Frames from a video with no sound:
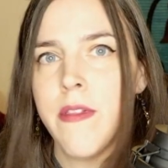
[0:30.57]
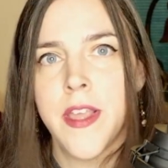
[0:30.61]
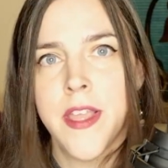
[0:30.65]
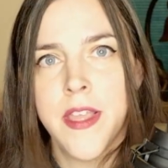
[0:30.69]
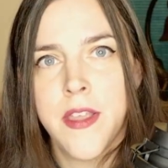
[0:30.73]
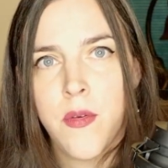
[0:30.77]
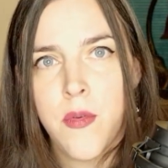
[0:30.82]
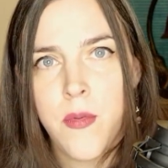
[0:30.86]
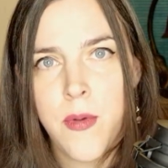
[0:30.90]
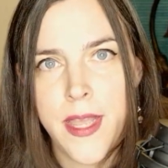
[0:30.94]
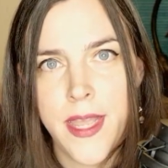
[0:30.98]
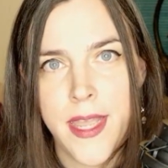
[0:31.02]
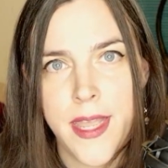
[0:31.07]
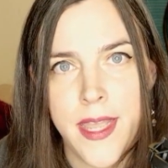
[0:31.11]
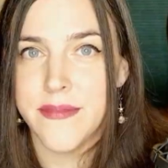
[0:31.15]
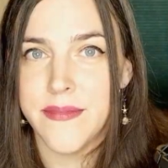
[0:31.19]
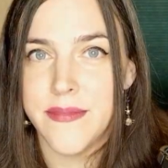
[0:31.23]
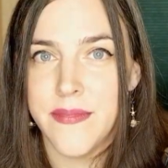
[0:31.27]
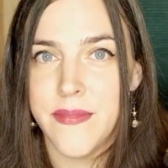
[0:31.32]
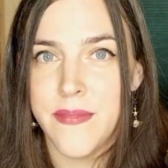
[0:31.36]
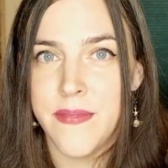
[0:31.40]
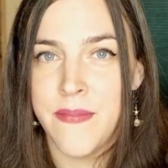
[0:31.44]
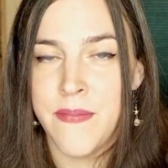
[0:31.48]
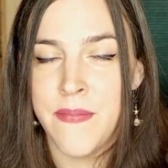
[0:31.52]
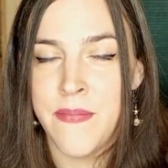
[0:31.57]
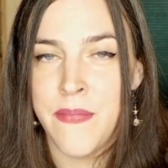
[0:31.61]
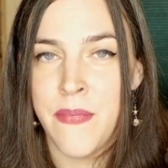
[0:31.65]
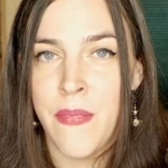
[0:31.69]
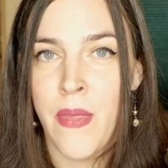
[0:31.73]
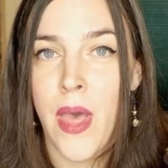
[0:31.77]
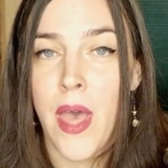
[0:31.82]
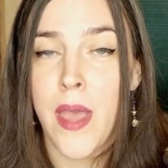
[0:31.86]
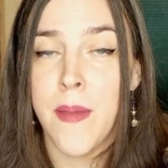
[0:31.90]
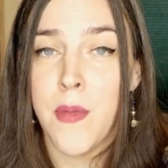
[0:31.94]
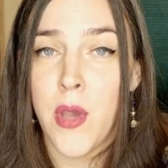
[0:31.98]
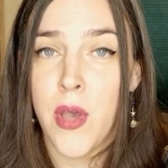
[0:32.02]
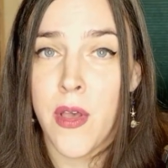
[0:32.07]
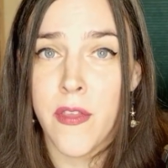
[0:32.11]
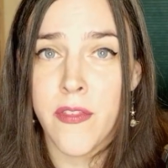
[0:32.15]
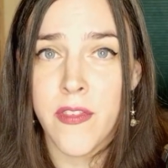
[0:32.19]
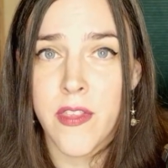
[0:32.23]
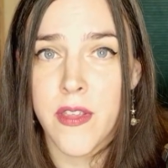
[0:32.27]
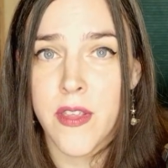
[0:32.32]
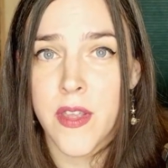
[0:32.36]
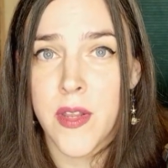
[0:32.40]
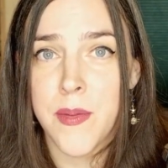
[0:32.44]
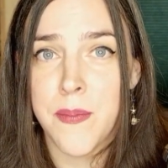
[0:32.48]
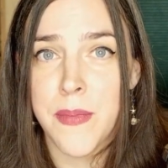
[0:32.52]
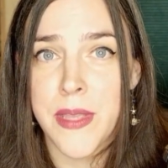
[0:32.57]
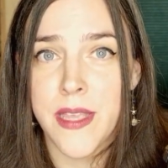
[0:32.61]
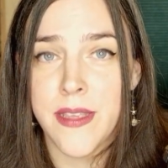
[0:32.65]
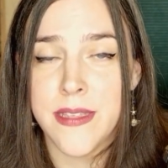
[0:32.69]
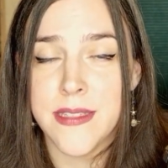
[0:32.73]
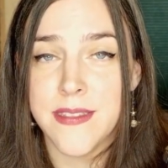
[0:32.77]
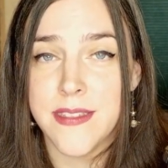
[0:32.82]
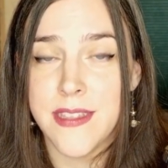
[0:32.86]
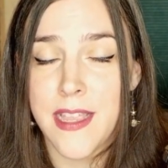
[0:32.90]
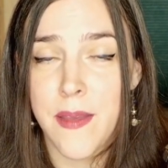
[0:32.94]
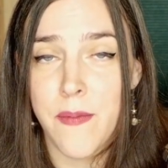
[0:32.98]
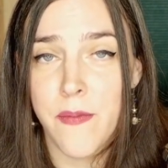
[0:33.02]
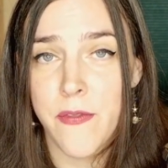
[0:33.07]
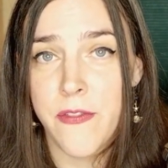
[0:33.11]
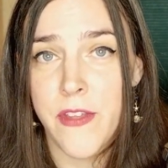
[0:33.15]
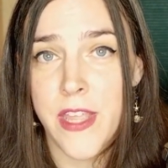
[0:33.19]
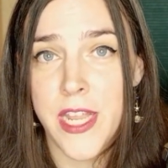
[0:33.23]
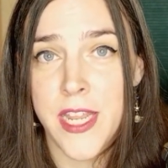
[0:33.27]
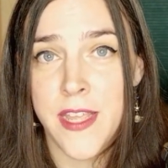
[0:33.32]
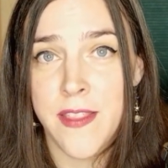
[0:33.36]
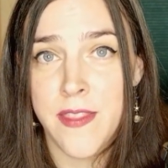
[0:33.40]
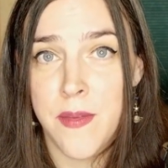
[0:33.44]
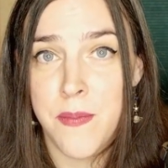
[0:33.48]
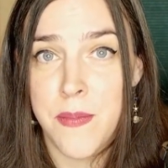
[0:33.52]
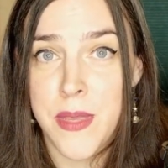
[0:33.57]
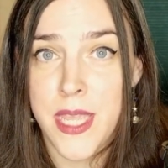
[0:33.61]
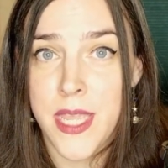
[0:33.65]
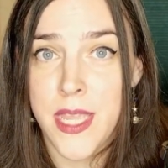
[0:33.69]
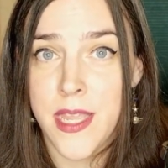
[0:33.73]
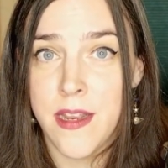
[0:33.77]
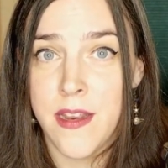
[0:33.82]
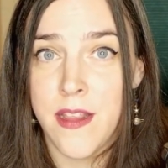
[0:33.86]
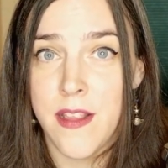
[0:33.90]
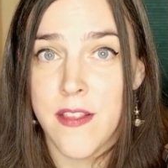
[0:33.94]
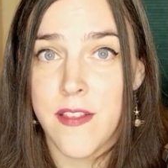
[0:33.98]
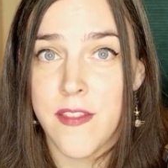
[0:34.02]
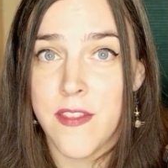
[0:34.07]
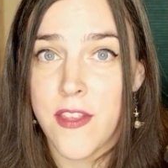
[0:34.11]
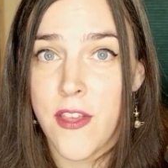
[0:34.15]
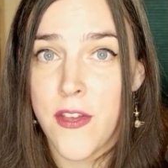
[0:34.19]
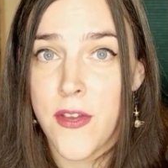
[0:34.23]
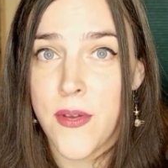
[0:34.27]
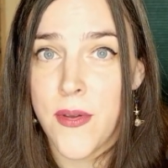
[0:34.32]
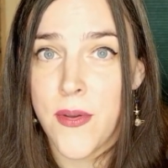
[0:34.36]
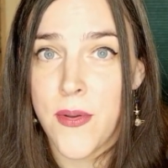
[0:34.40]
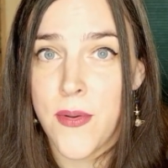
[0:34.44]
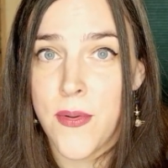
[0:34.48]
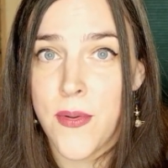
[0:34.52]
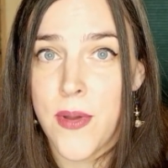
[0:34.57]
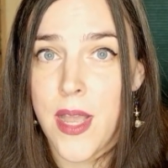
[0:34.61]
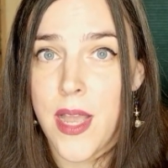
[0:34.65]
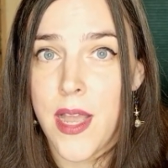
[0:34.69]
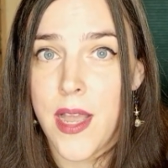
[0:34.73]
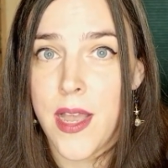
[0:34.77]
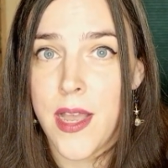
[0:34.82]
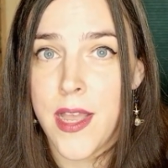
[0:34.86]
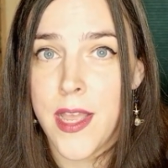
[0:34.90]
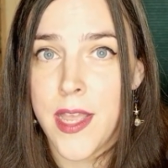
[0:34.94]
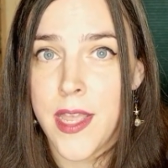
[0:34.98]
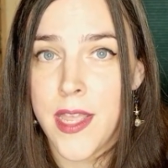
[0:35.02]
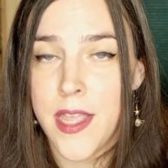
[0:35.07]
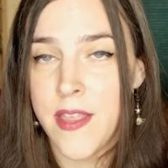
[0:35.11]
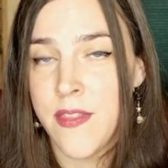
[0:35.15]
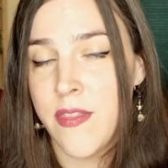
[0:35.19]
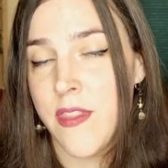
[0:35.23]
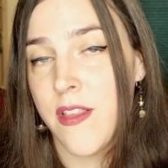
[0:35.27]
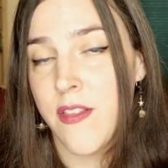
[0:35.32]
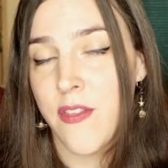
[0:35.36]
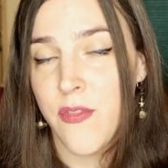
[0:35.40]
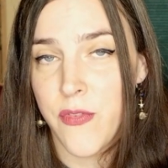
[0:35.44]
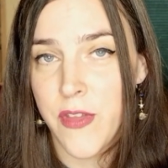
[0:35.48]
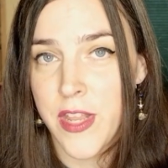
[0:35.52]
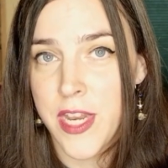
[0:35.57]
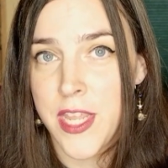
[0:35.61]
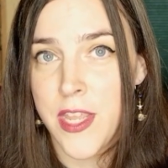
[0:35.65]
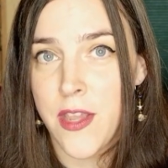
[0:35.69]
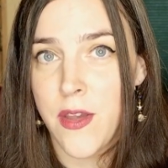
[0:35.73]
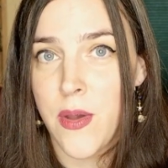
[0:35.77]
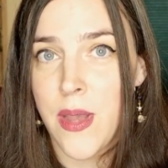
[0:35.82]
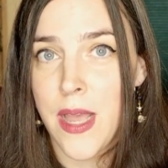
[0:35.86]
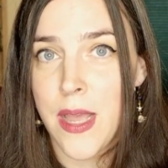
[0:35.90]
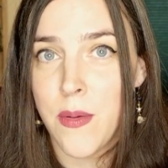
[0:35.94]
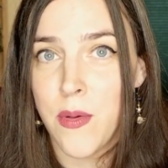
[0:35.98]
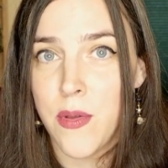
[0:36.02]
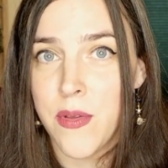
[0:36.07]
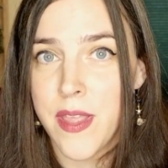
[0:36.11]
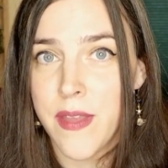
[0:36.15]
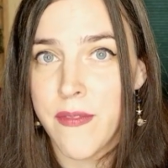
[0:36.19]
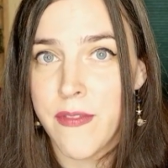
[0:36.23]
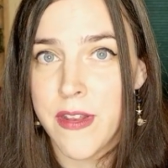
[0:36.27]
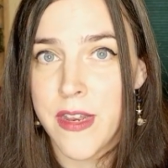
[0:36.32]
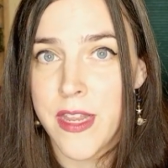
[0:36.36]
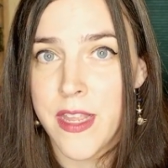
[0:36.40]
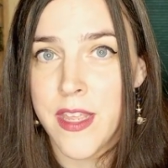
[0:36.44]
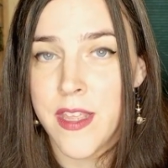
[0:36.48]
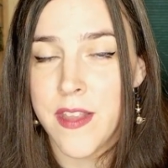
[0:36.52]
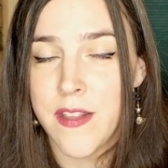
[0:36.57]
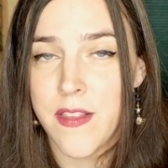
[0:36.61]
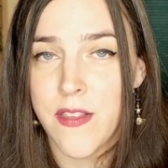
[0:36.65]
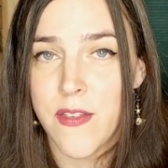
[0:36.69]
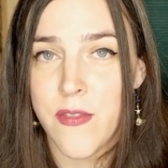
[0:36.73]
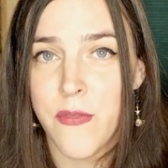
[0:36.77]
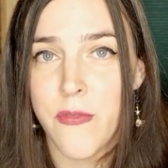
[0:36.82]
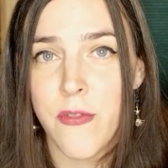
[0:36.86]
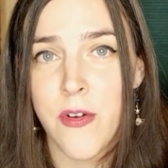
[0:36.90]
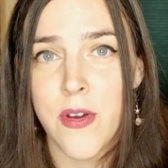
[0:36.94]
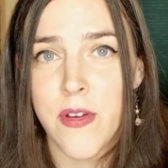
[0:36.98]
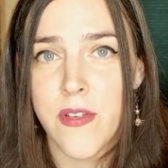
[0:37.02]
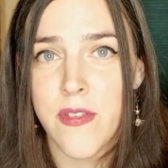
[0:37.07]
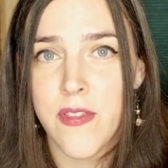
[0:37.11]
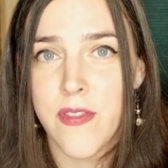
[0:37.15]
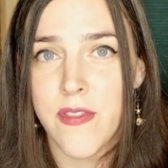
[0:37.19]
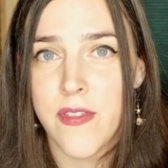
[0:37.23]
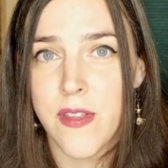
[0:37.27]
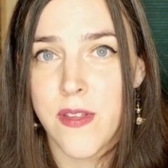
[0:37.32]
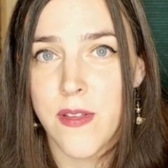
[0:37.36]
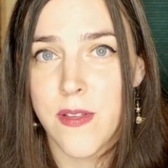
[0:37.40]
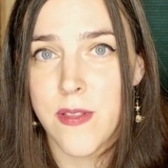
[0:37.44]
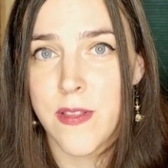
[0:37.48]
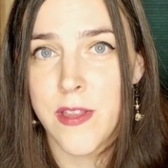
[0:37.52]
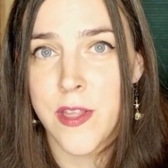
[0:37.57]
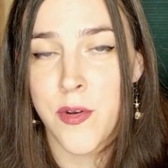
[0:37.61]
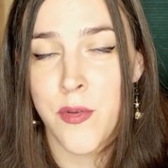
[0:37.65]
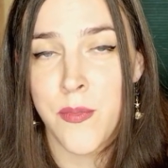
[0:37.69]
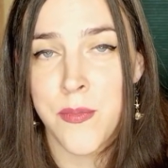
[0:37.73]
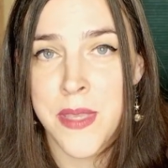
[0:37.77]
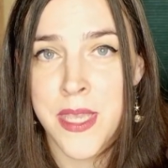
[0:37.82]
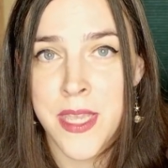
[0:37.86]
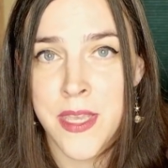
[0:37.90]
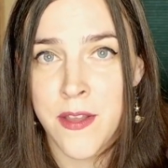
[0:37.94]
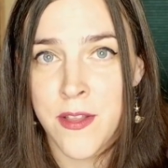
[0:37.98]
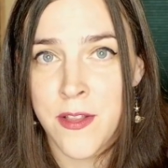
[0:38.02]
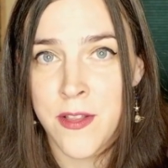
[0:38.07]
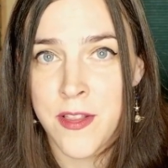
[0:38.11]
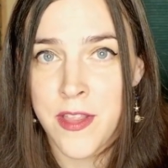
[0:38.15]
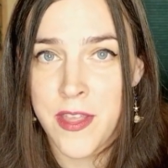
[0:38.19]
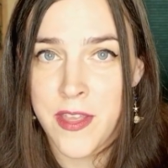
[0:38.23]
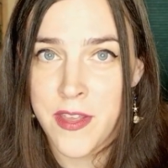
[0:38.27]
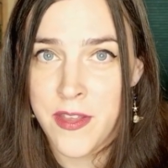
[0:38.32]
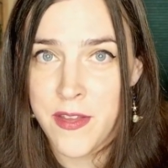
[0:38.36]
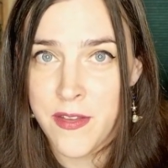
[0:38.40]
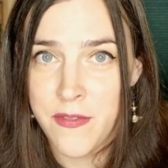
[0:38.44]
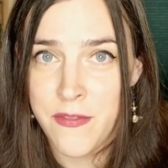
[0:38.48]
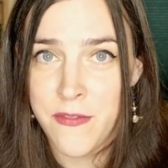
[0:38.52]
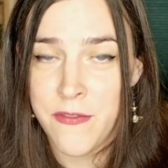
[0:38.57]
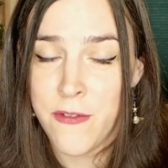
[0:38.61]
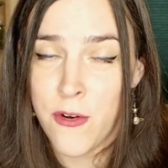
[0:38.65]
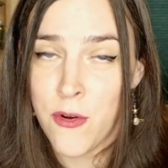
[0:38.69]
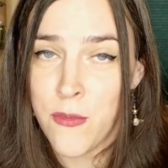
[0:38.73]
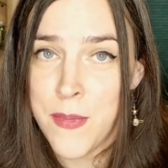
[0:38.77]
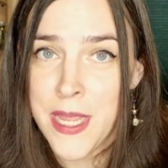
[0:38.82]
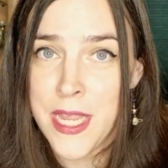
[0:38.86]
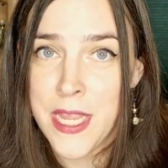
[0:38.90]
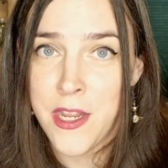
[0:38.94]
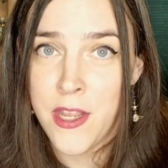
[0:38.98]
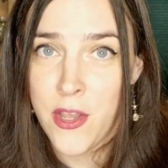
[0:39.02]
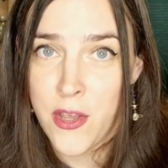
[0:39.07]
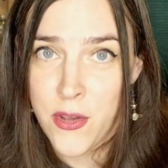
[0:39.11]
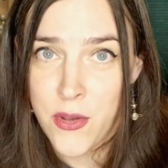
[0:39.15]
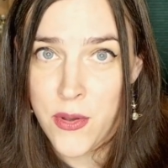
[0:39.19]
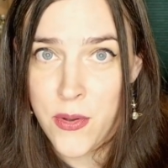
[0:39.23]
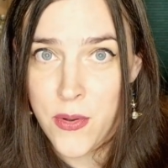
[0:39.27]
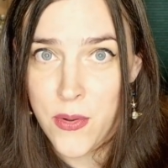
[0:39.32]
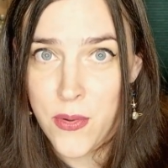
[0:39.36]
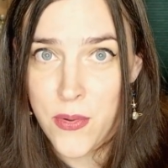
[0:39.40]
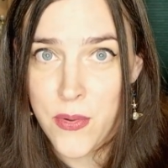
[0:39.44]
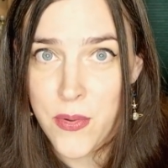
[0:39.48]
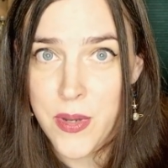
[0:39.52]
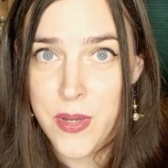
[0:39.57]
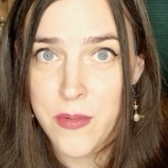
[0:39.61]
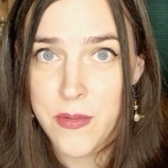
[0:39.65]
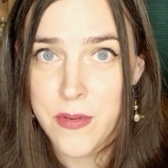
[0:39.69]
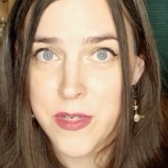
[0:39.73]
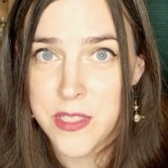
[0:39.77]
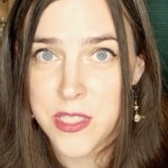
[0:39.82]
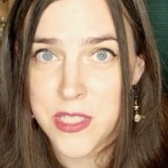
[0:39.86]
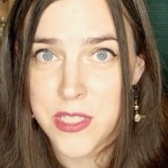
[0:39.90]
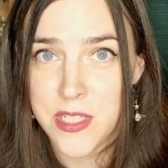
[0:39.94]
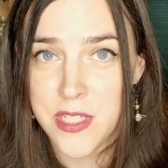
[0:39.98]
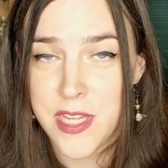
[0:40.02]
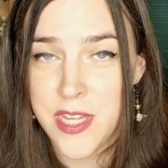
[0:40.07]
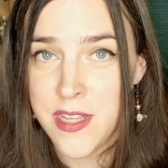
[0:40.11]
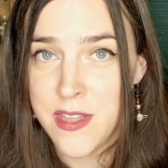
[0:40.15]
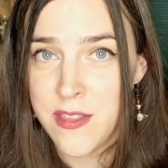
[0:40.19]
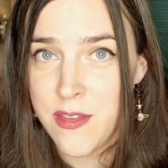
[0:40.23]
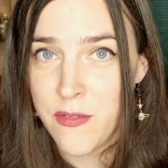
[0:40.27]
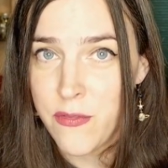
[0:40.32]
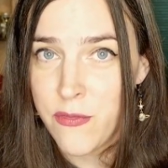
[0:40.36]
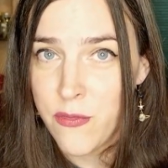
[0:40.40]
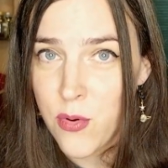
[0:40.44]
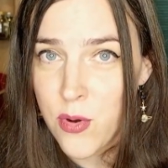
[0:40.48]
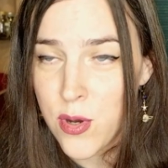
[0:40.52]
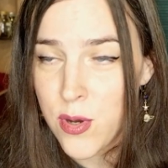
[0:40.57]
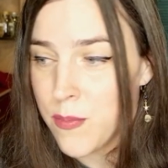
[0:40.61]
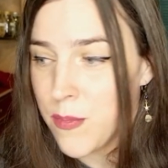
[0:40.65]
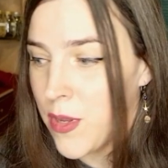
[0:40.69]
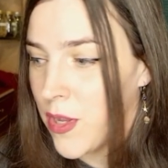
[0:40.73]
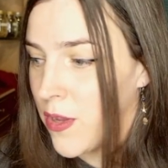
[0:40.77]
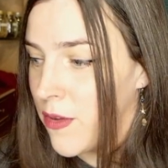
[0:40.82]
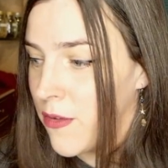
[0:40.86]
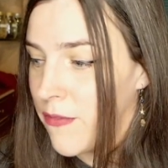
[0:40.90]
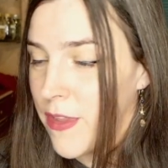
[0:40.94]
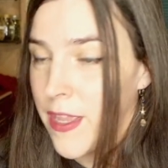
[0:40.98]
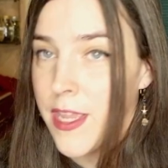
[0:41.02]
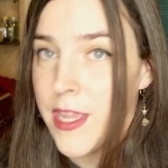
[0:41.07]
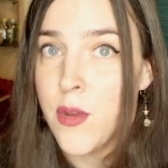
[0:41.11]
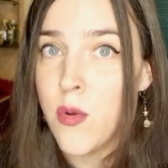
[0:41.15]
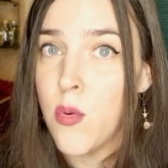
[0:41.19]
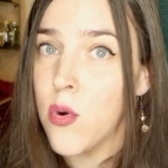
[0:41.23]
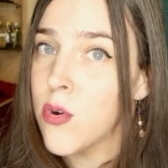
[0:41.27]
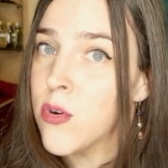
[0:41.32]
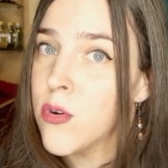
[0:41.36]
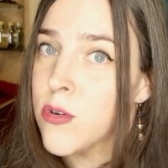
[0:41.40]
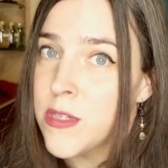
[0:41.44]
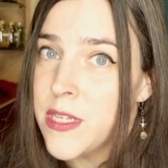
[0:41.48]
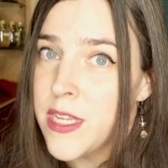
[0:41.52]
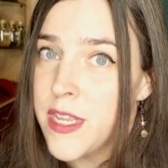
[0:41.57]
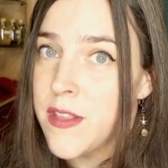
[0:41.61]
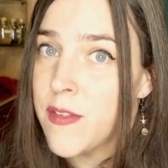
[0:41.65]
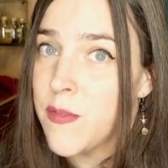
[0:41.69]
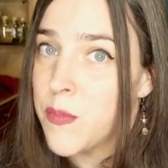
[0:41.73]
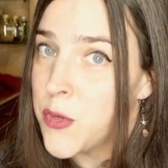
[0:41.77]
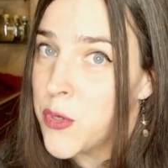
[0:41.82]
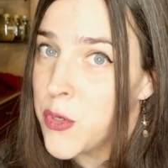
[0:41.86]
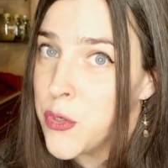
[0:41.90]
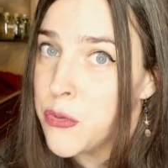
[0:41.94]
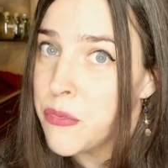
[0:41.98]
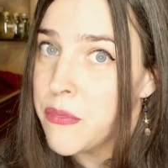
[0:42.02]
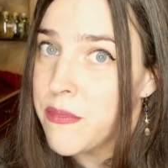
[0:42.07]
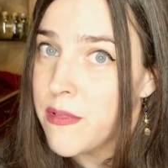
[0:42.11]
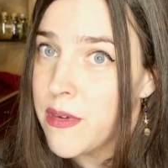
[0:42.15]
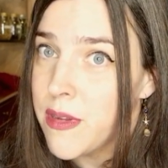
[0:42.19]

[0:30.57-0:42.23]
away. I'm also going to be step feeding the mead. So in this video, I will give it its first little meal of Fermade O, which in the form of a quarter teaspoon.